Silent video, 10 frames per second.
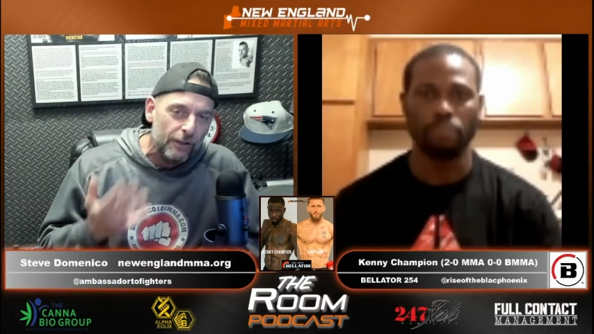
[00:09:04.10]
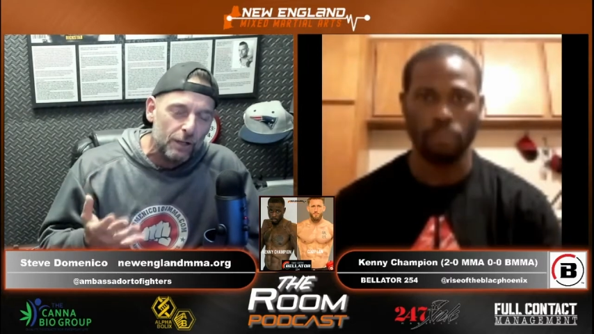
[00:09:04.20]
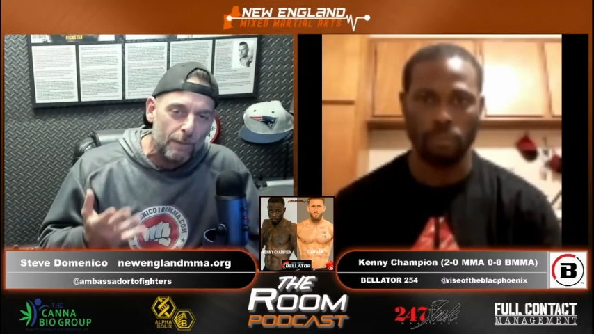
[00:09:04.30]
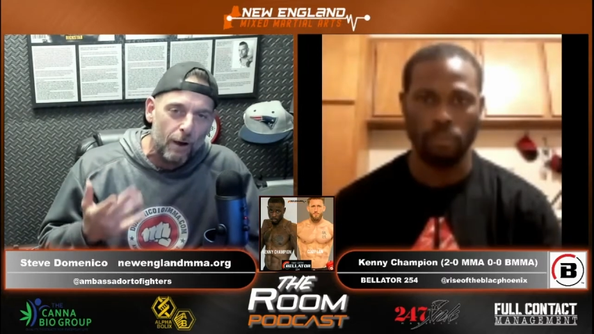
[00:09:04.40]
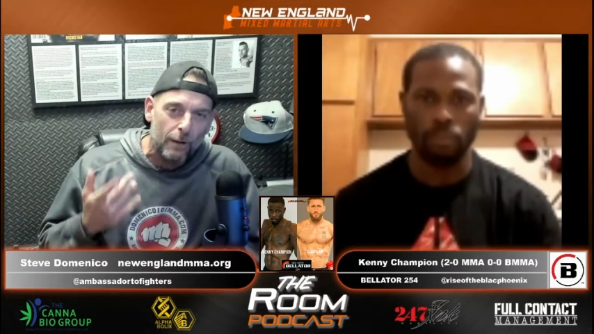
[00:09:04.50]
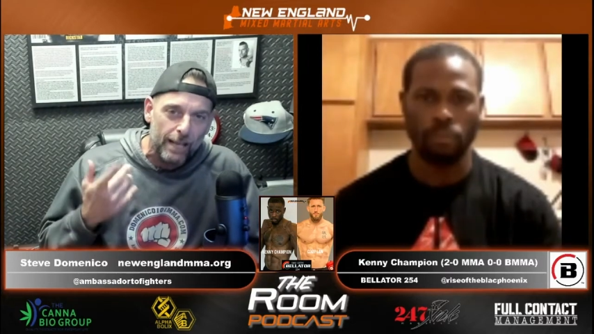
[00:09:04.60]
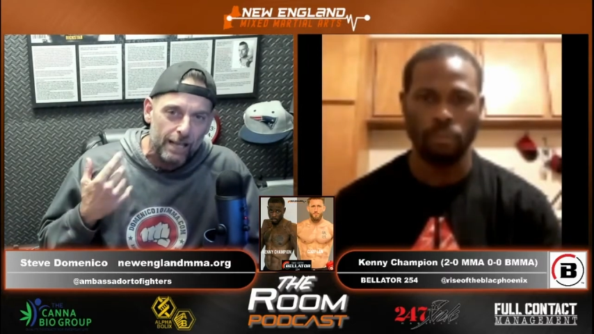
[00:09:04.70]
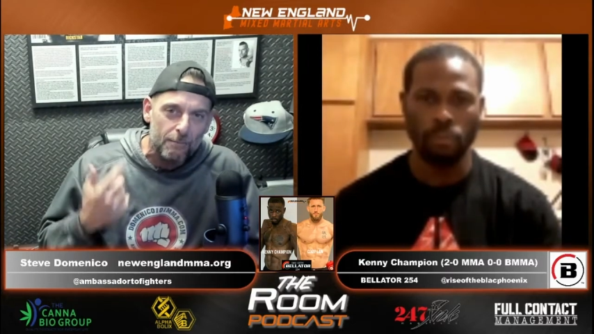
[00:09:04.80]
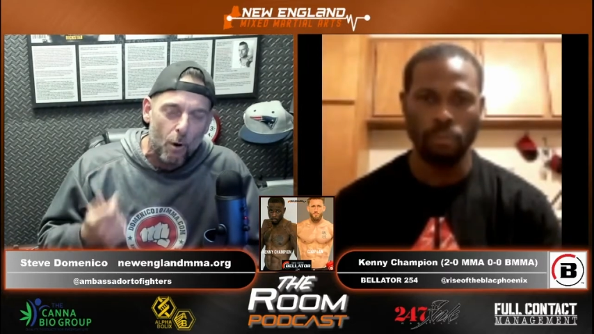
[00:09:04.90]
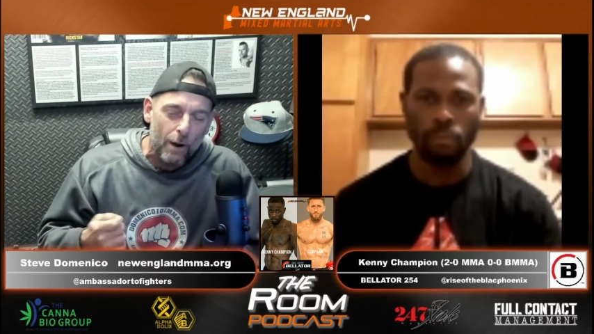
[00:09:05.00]
Speaker 1: about
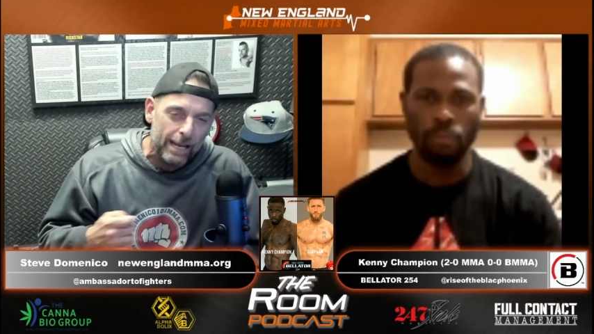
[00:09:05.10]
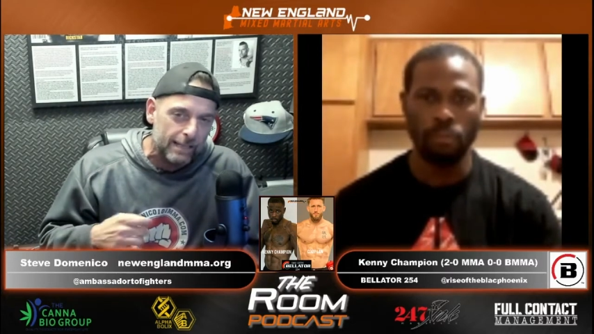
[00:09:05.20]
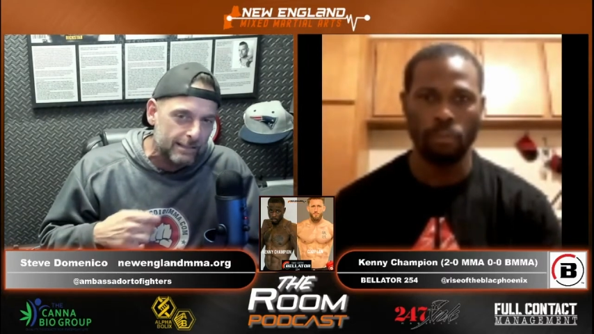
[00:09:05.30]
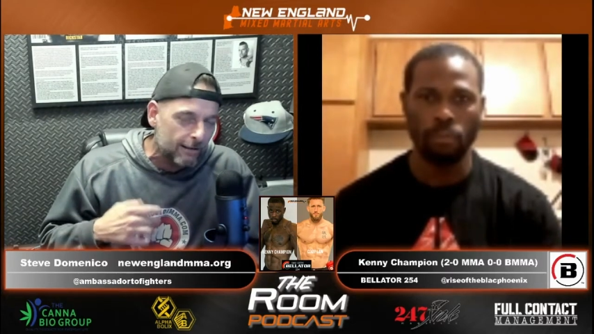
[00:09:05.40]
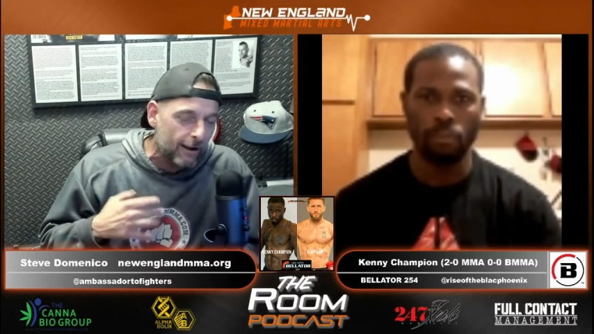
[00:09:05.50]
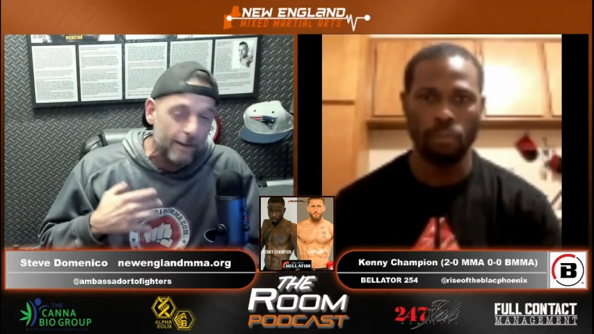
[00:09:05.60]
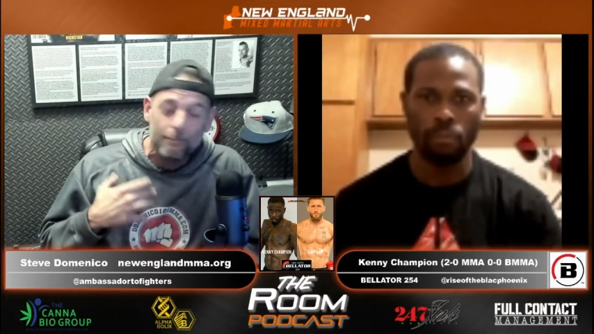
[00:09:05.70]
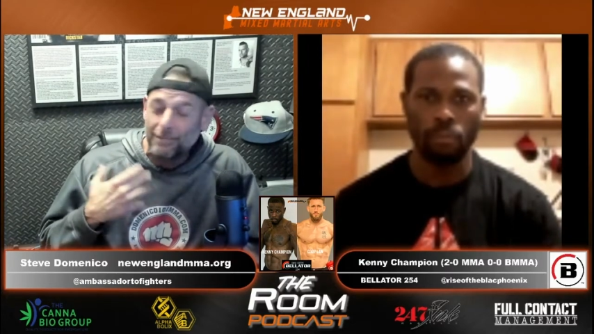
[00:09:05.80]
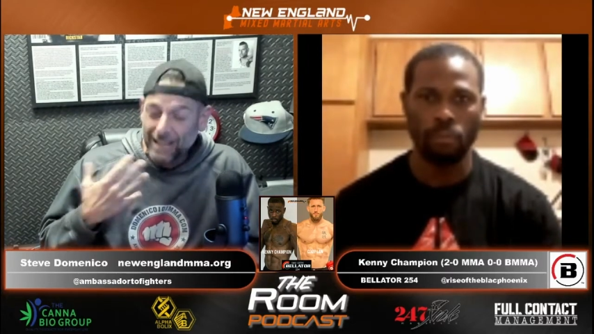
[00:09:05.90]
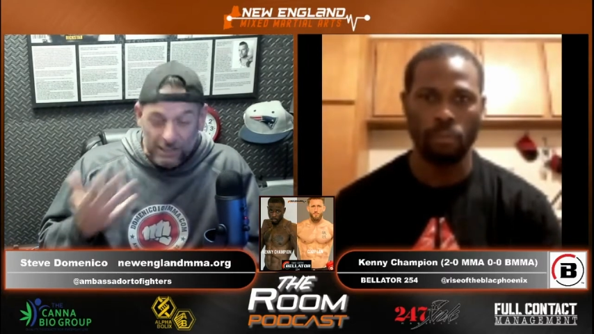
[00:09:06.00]
hitting Mohegan Sun?
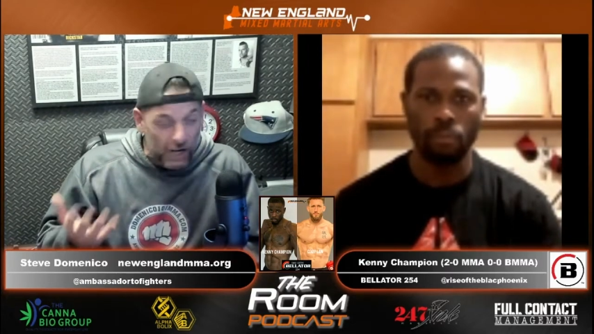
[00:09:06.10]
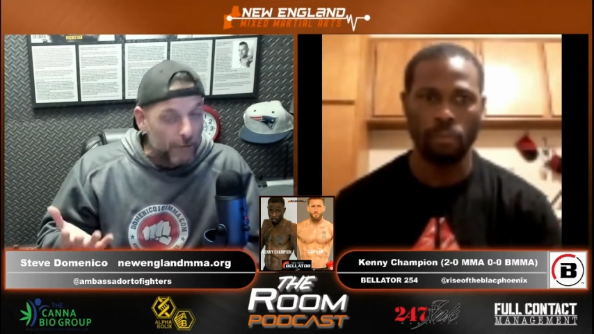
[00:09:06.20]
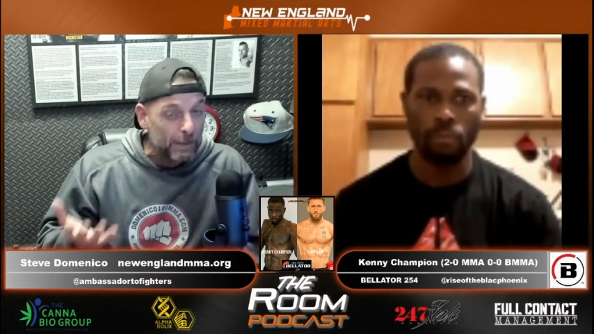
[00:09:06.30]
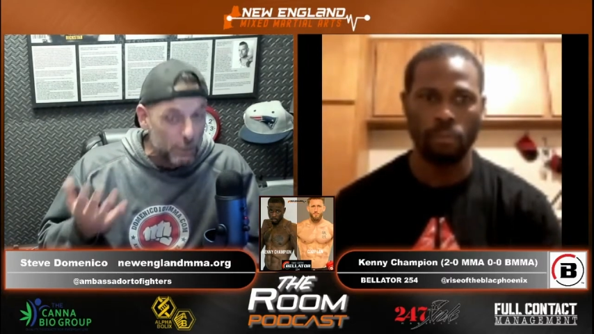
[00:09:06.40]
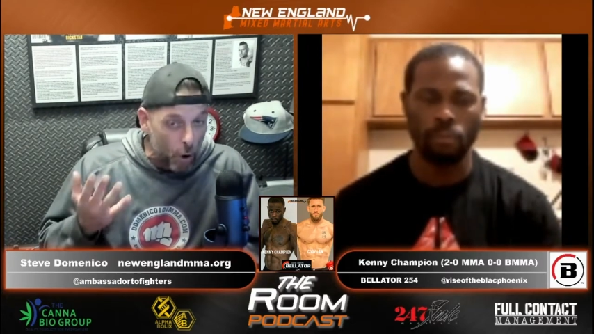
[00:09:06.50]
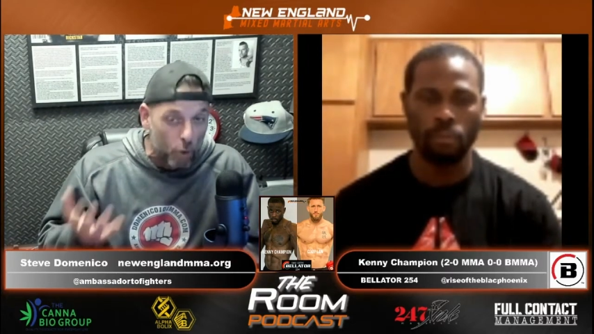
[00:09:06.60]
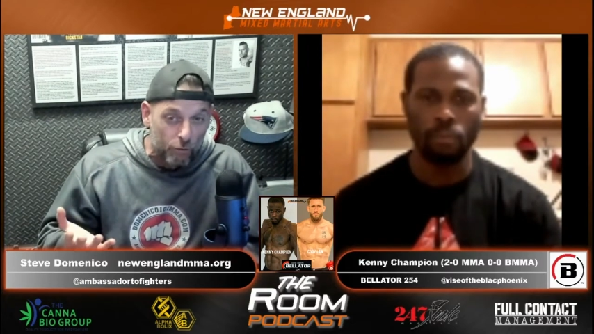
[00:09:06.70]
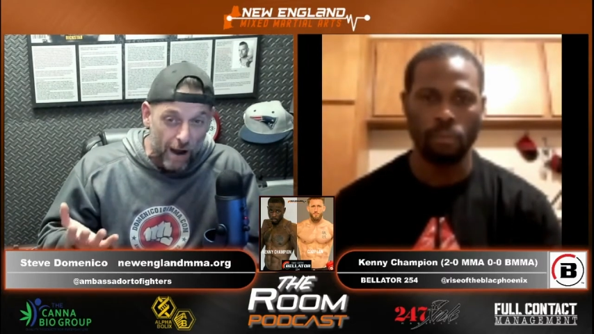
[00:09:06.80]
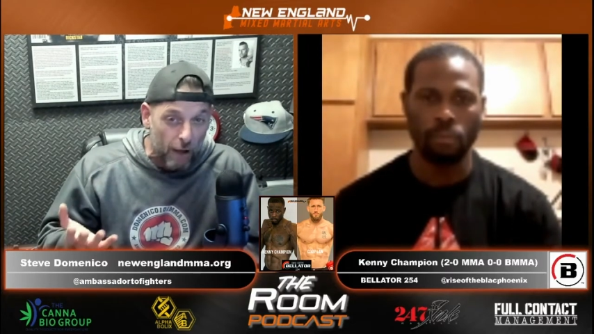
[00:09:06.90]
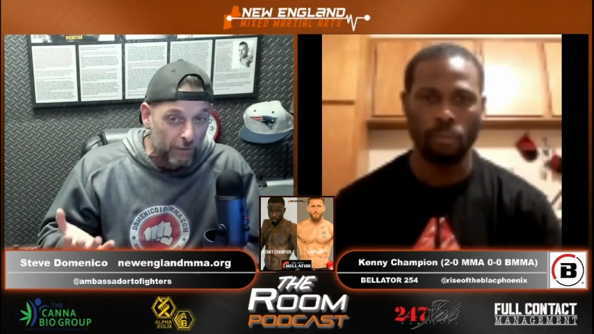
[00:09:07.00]
There's going to be no
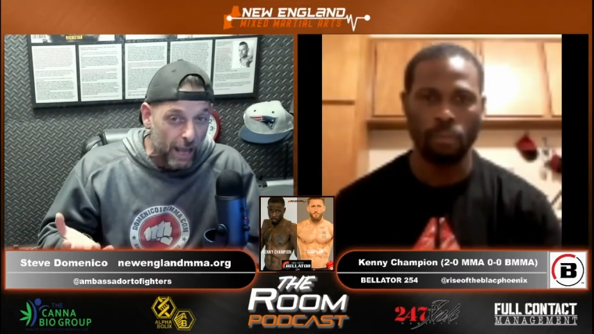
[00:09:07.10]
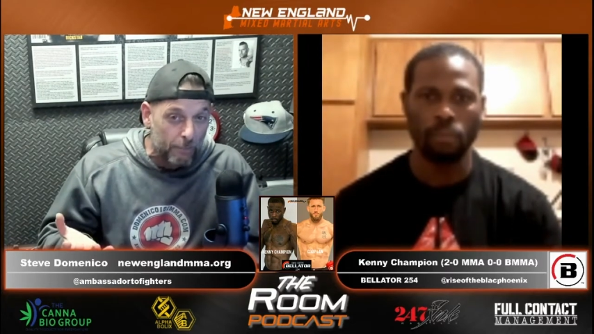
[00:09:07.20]
crowd there,